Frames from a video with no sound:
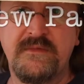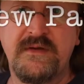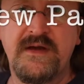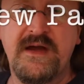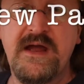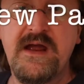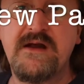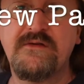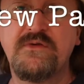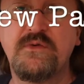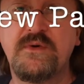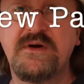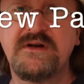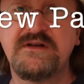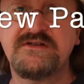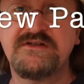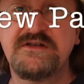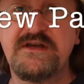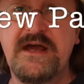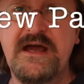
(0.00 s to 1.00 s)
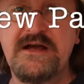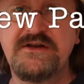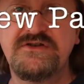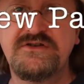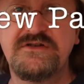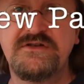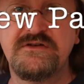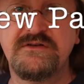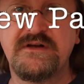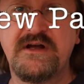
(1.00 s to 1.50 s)
Hey everyone, it's
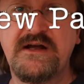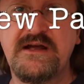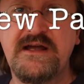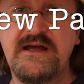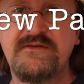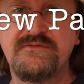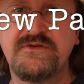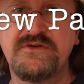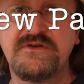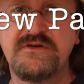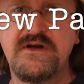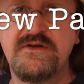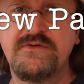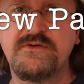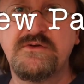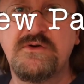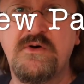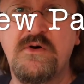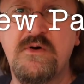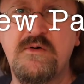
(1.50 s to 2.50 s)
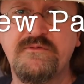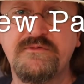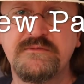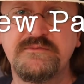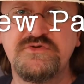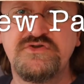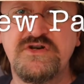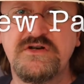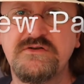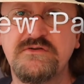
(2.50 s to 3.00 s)
Cashew, and I have another haul
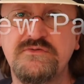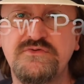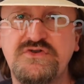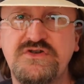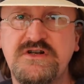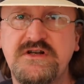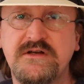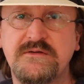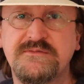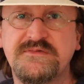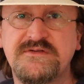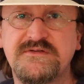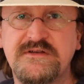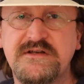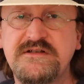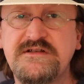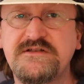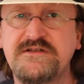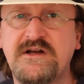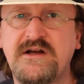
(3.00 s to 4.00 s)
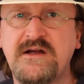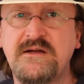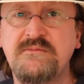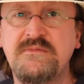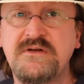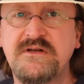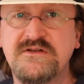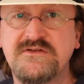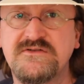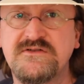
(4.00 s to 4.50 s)
from Jungle Jim's. This time,
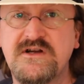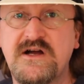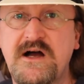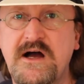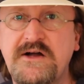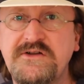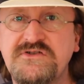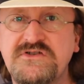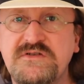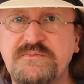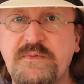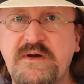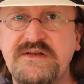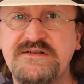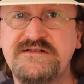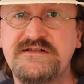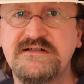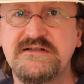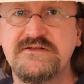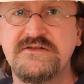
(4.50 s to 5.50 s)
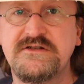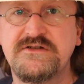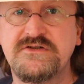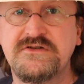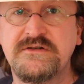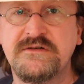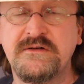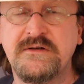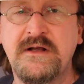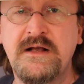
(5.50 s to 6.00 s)
it's the hot and spicy
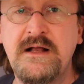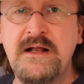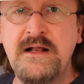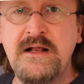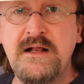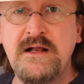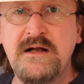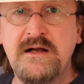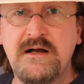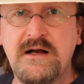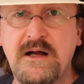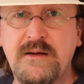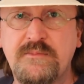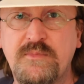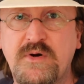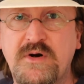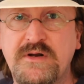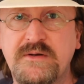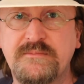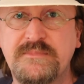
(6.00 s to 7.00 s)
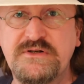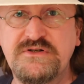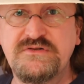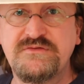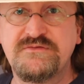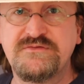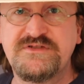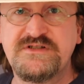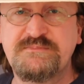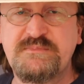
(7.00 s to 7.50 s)
edition. I bought a bunch
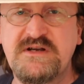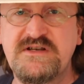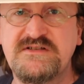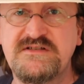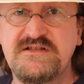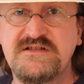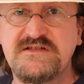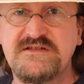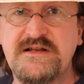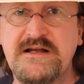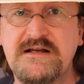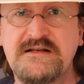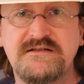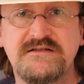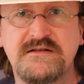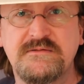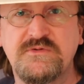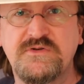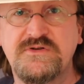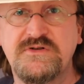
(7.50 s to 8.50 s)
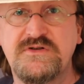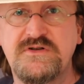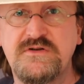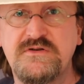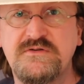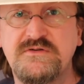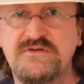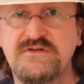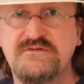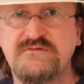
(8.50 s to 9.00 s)
of spicy snacks that I'm going to
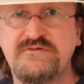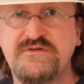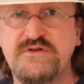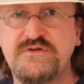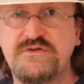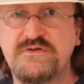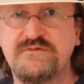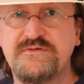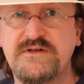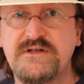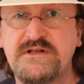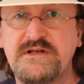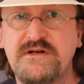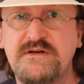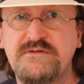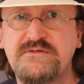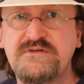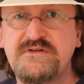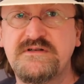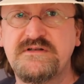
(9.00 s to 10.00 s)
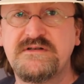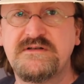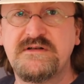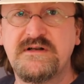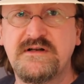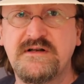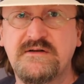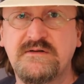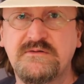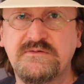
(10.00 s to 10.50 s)
use in future videos,
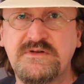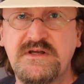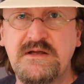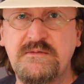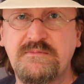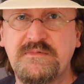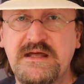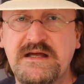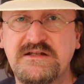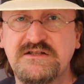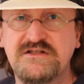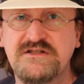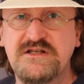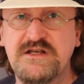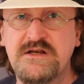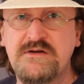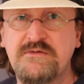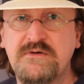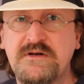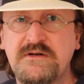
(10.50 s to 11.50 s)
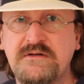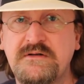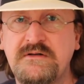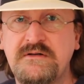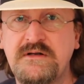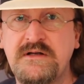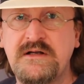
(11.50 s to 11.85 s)
and I'll keep that secret.